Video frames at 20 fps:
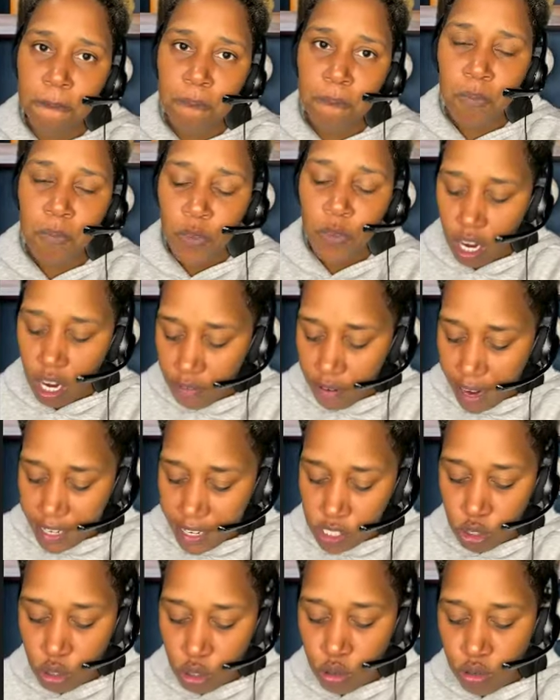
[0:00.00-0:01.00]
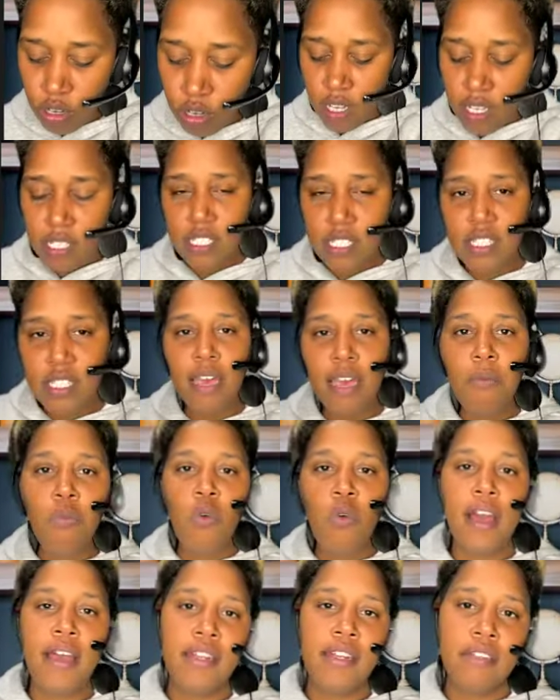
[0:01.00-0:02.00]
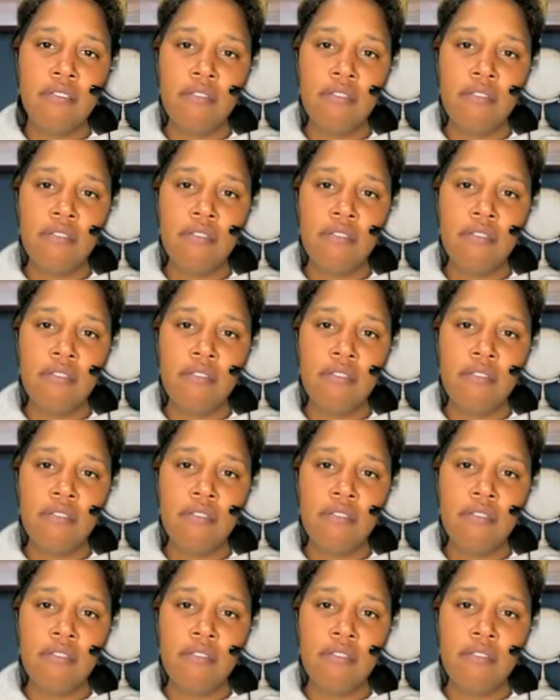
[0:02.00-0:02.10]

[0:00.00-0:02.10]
All right. So step 1,